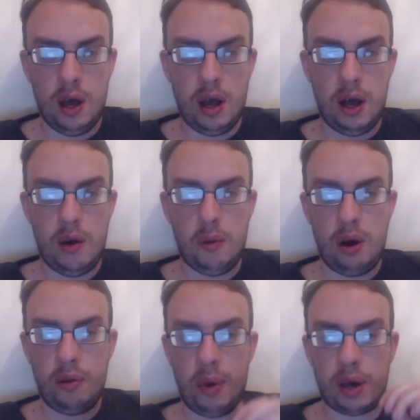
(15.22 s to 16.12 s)
uh,
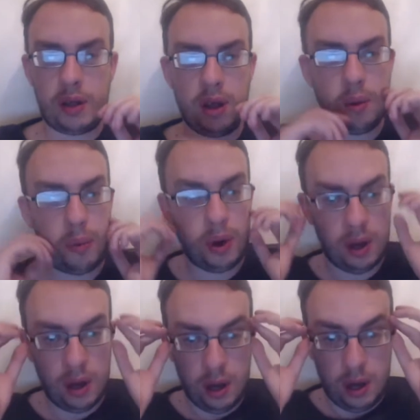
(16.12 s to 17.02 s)
what I picked up
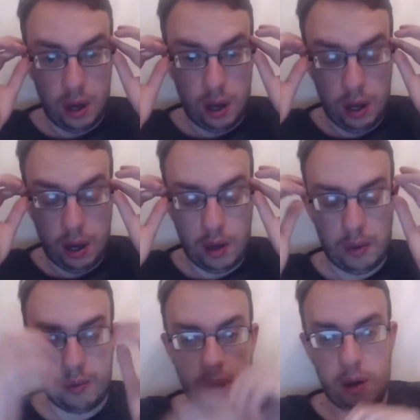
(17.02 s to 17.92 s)
in uh,
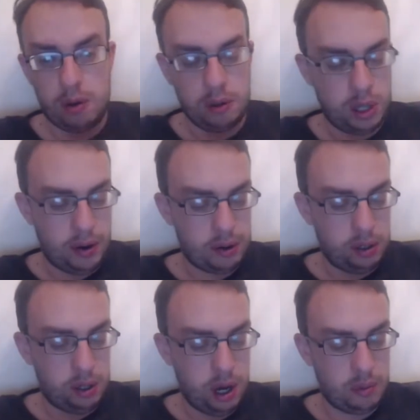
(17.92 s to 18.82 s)
one of my local
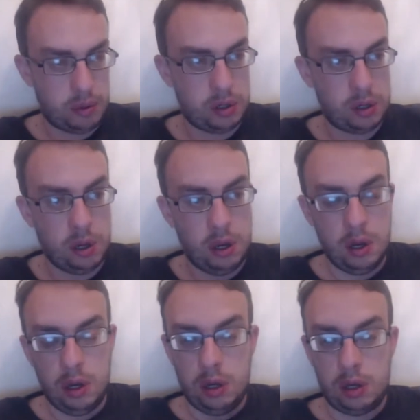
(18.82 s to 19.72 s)
charity shops
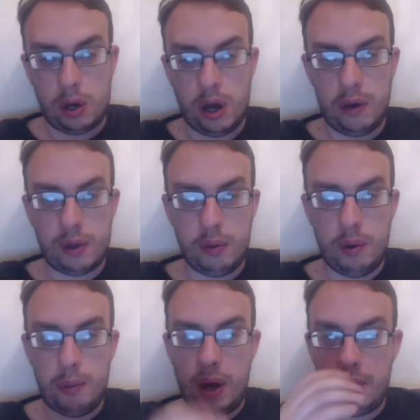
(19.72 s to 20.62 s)
straight off the
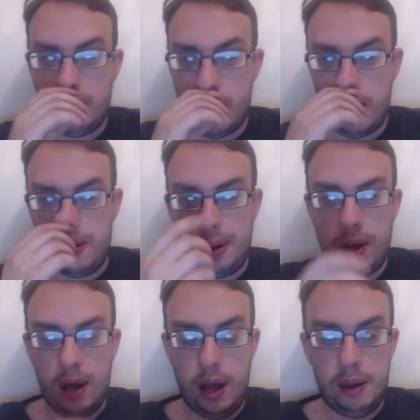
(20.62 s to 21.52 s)
one pound rail.
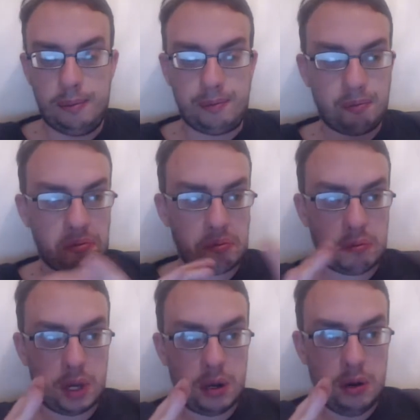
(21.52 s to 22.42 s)
Um,
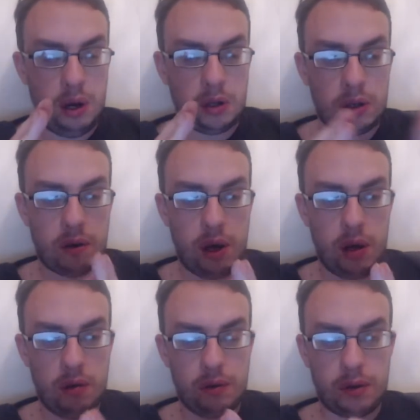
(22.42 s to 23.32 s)
lots of
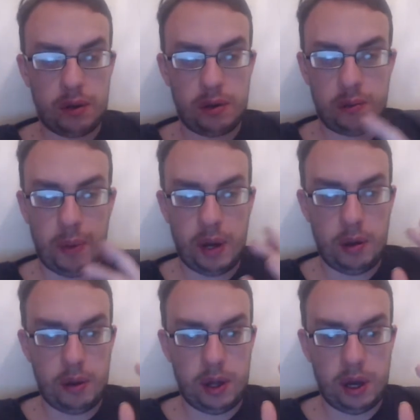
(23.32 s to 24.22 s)
clothes, spent
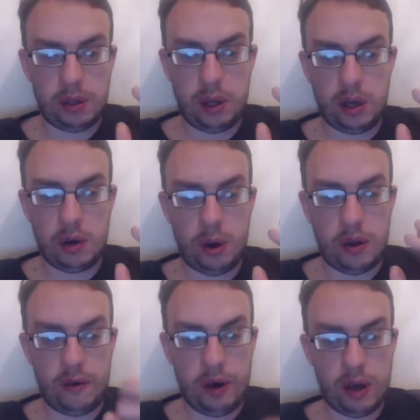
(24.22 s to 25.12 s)
19 quid,
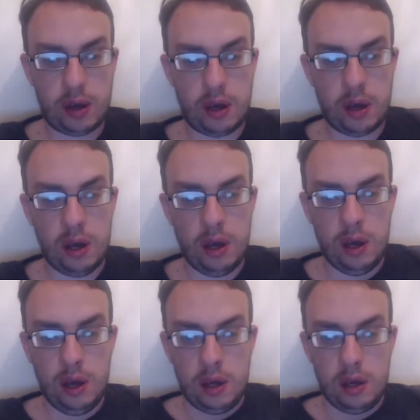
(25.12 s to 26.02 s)
I think.
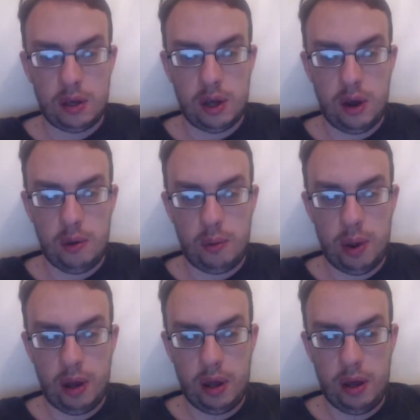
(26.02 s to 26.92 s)
So
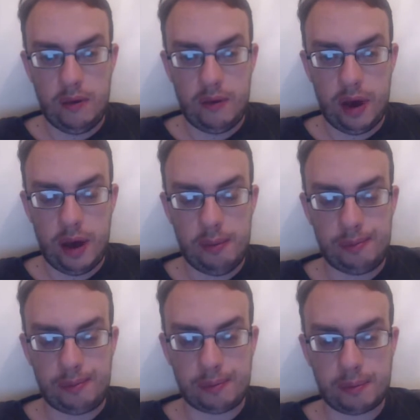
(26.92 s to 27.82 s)
plenty of
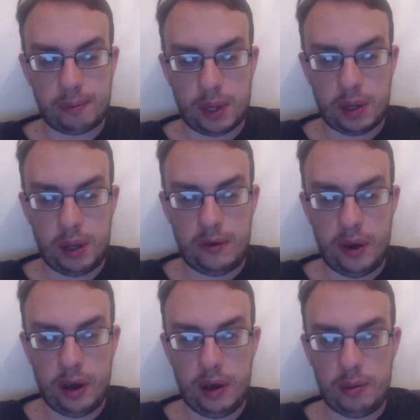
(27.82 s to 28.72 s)
um,
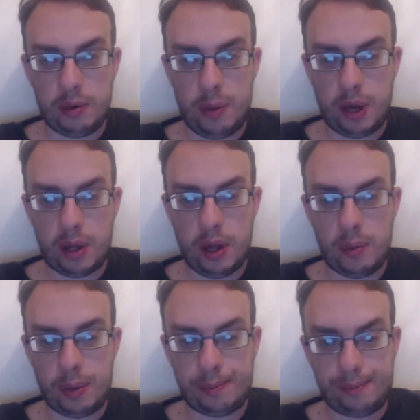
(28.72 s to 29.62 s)
different items picked up